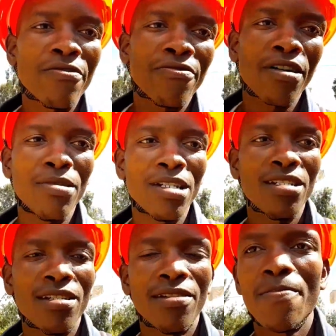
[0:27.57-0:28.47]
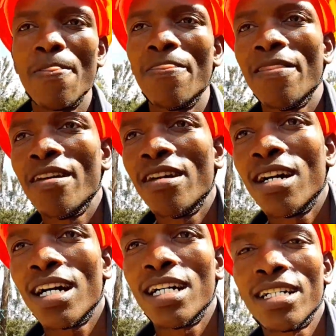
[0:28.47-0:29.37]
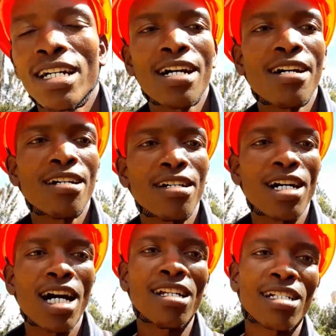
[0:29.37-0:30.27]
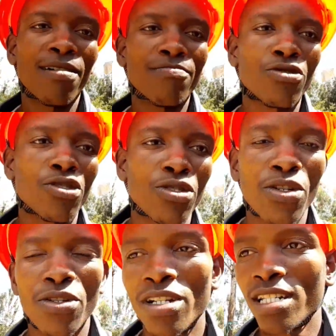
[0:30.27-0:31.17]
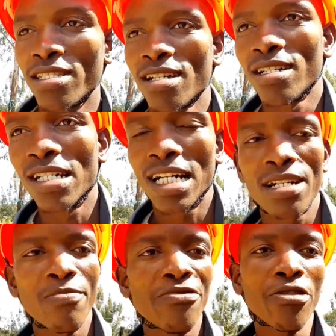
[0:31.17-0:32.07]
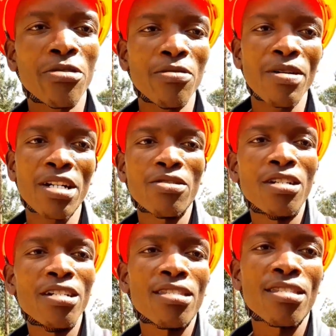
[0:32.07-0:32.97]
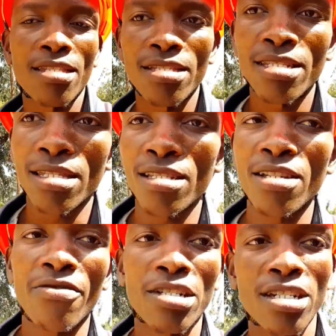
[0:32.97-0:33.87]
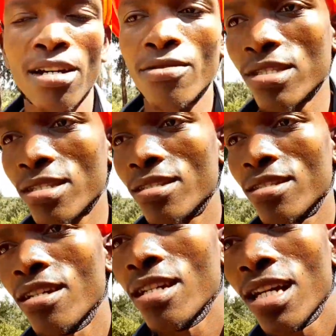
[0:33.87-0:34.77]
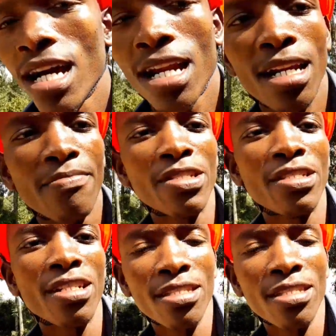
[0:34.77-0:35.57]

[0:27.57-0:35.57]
family. And I'll come to show you guys. And before my colleagues just give a shout out, let me just